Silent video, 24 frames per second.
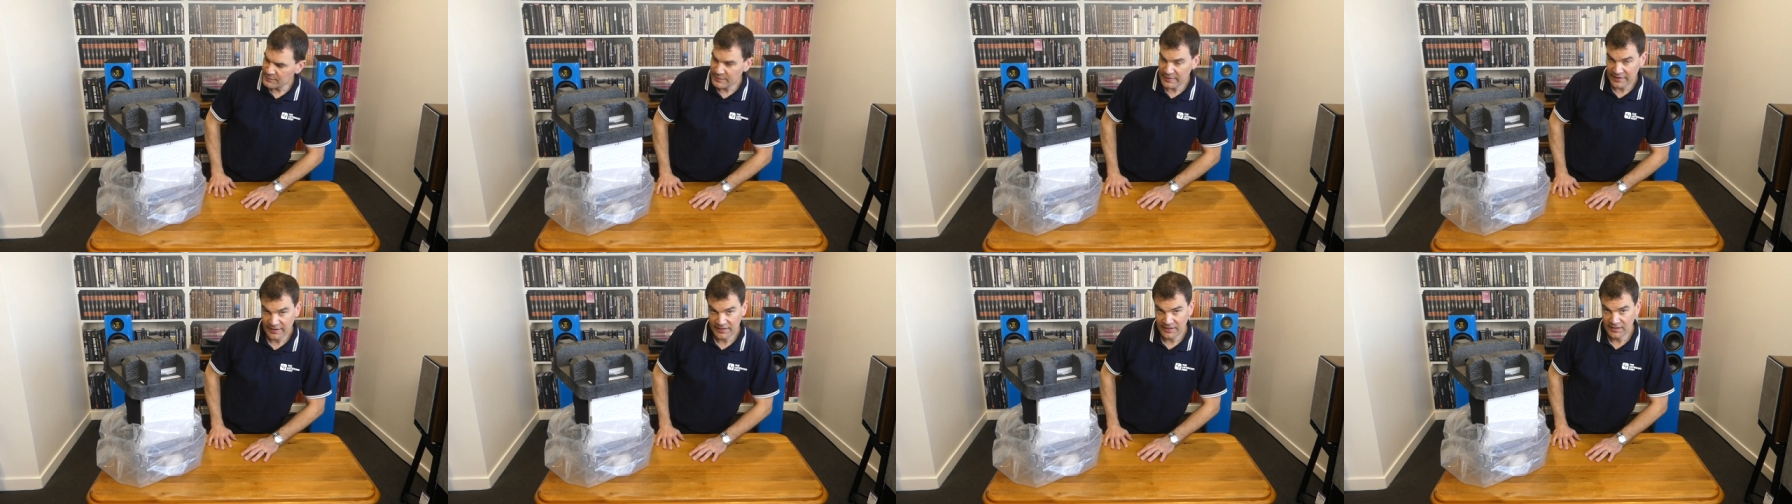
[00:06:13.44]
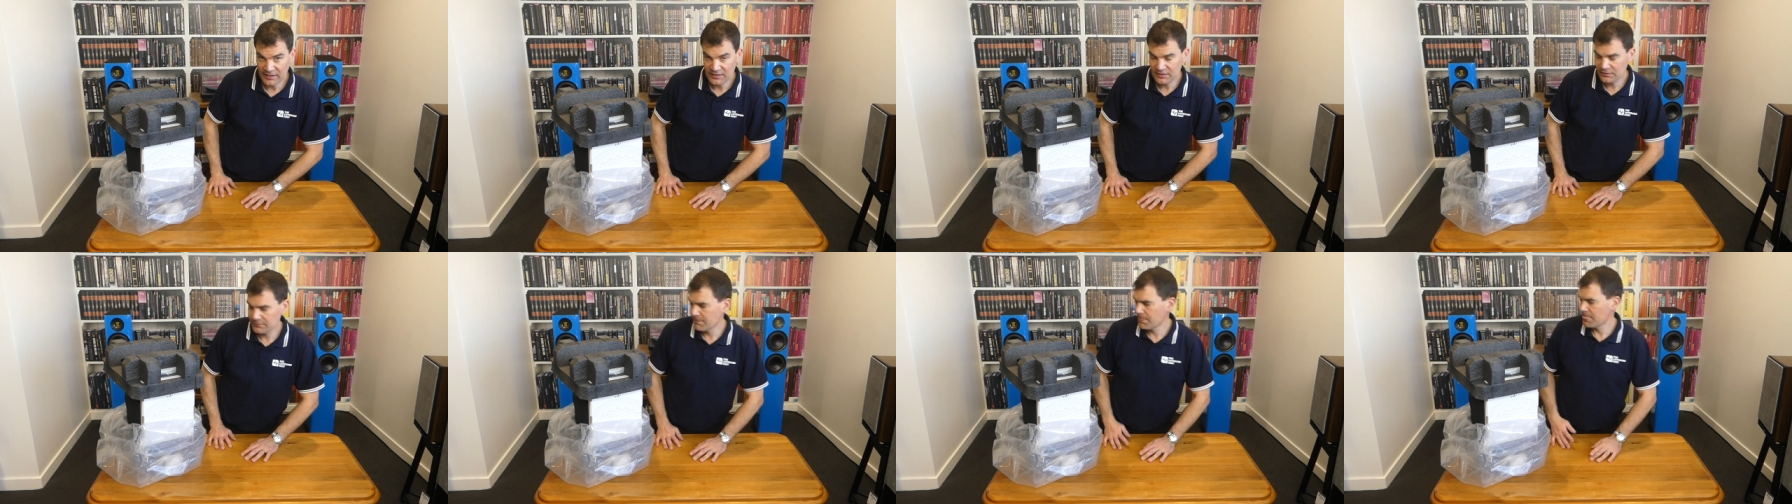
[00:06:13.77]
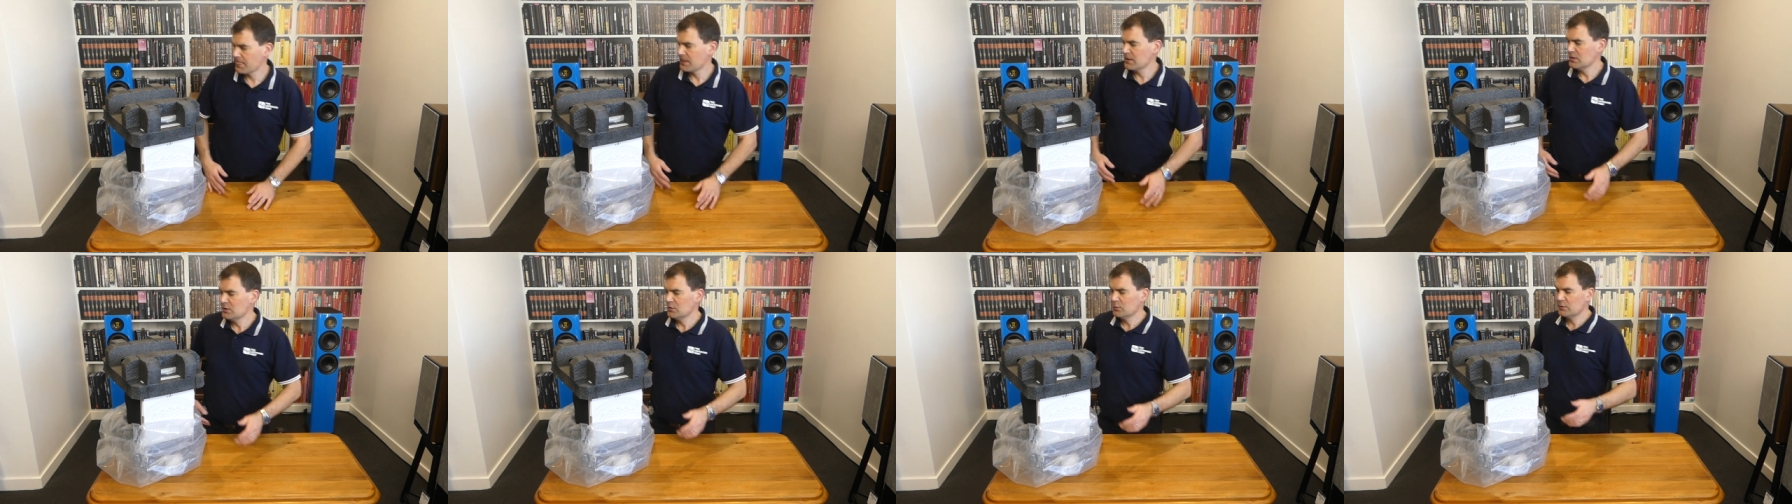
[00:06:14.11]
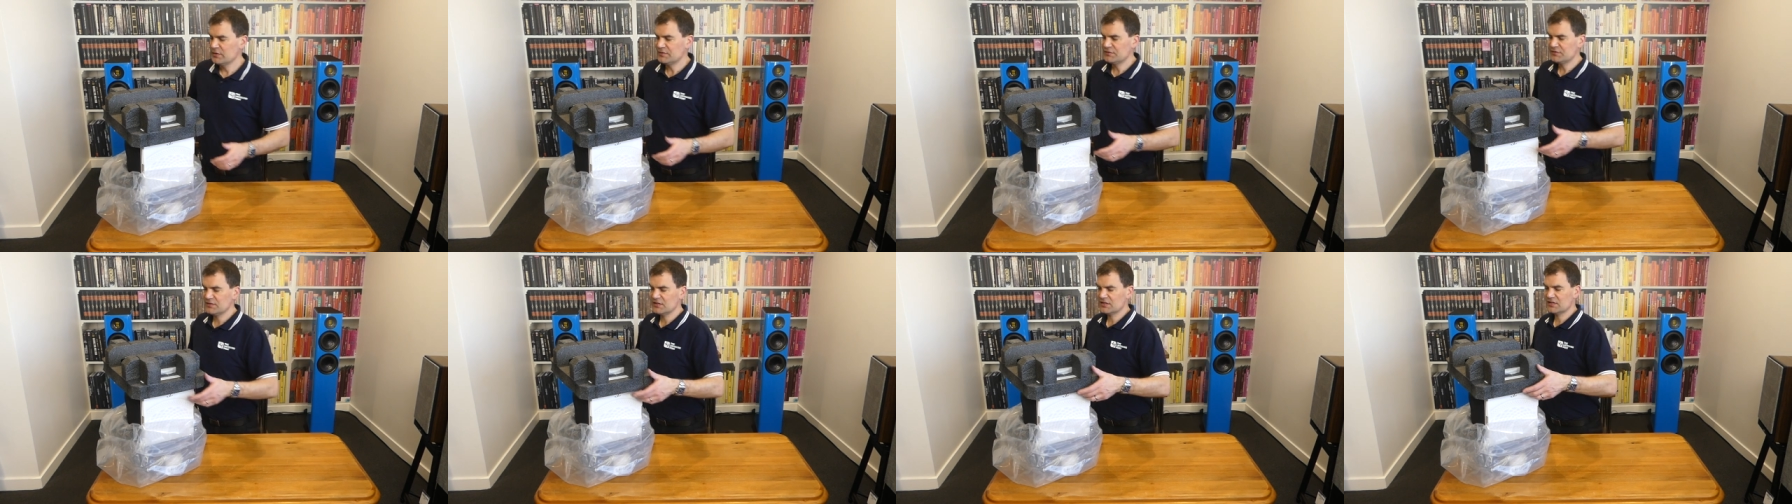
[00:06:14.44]
bag we
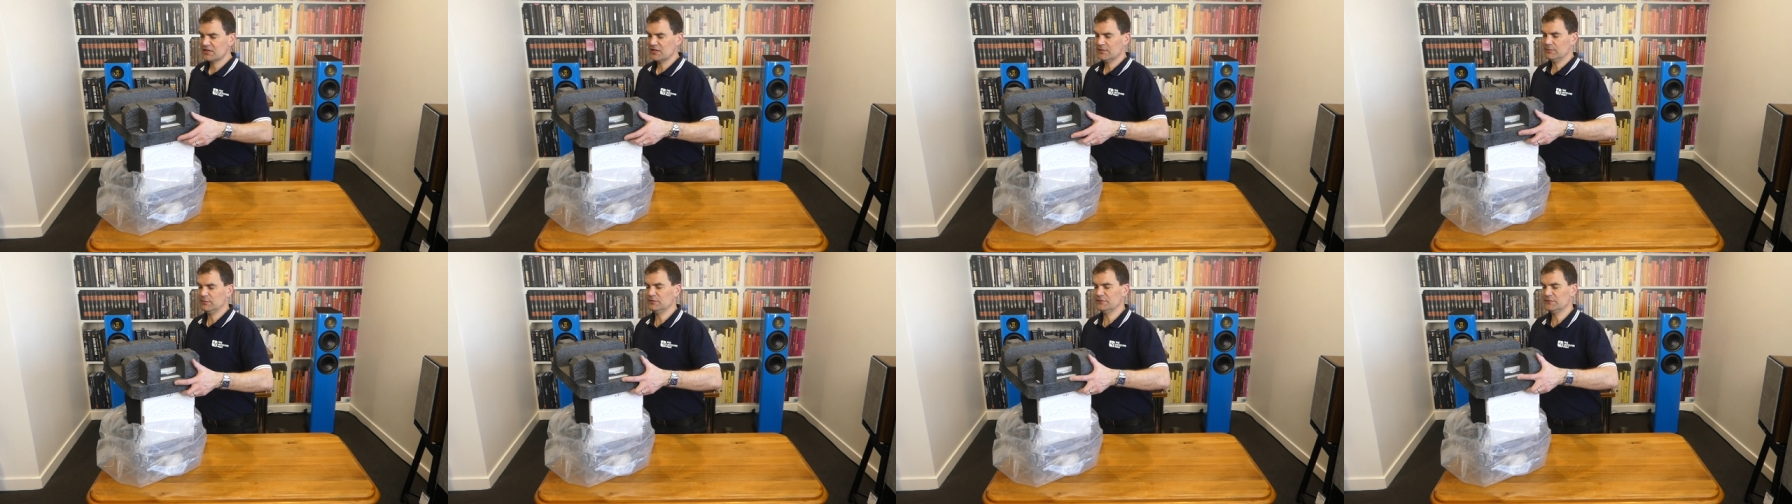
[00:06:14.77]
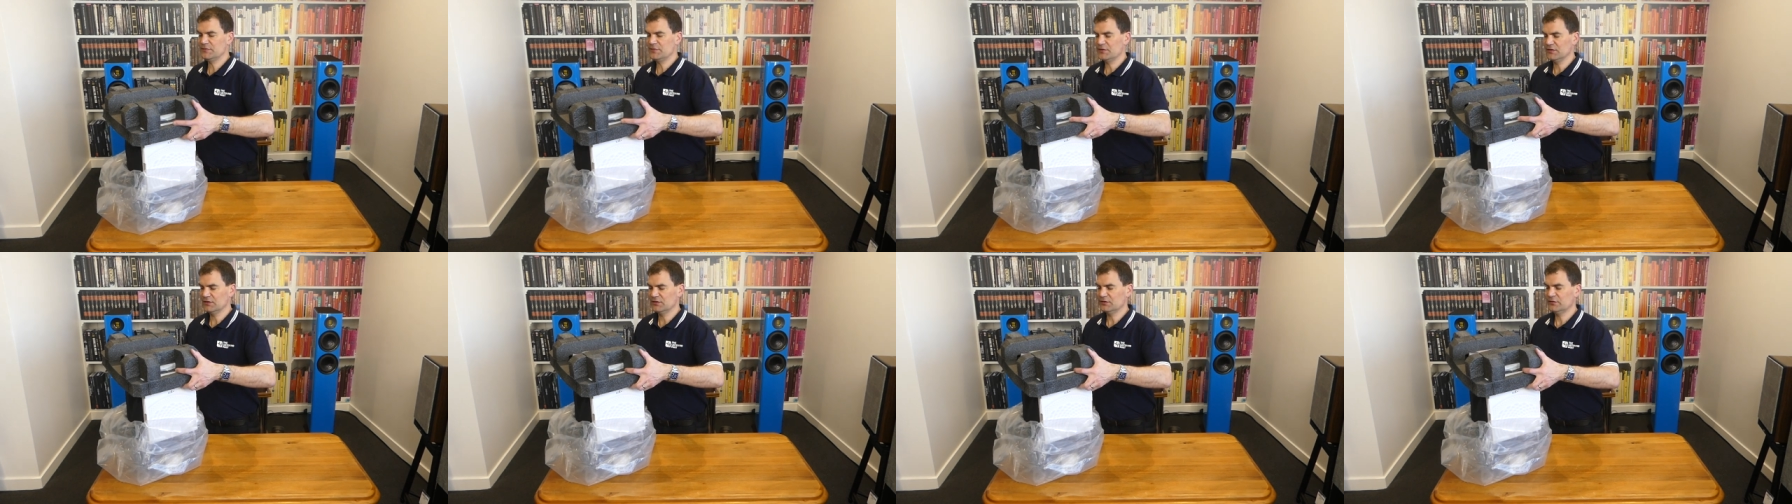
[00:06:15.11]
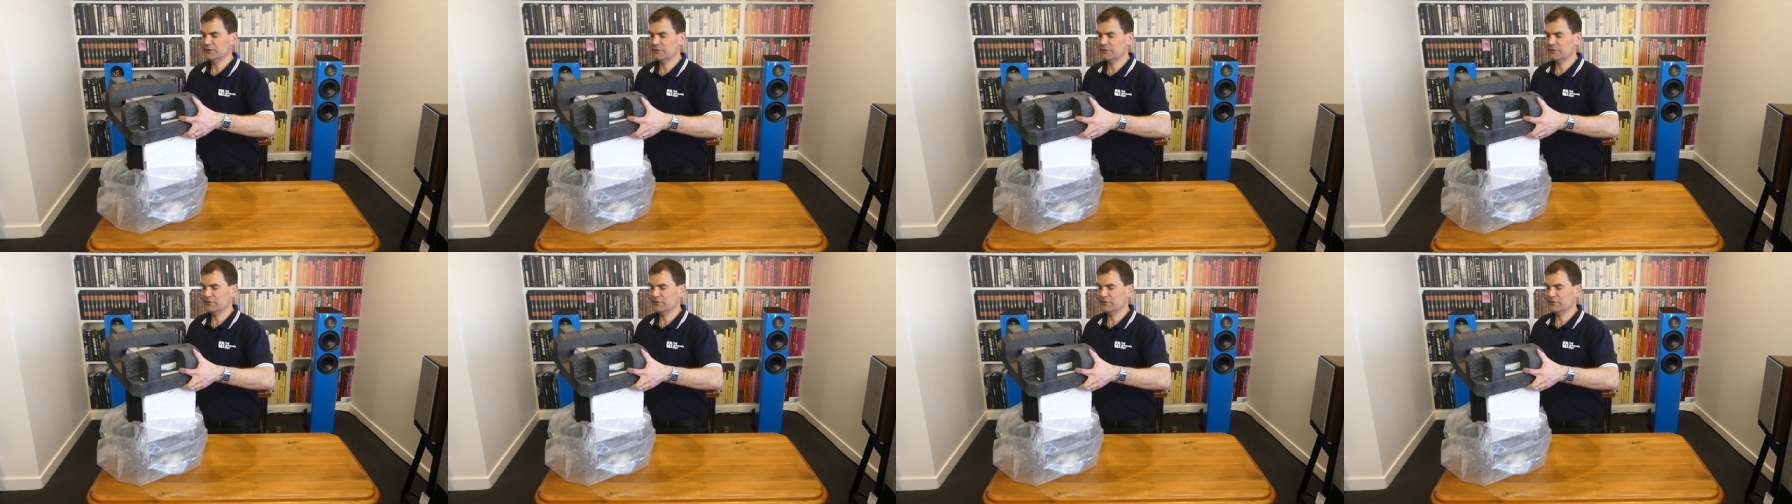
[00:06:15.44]
see a couple of things.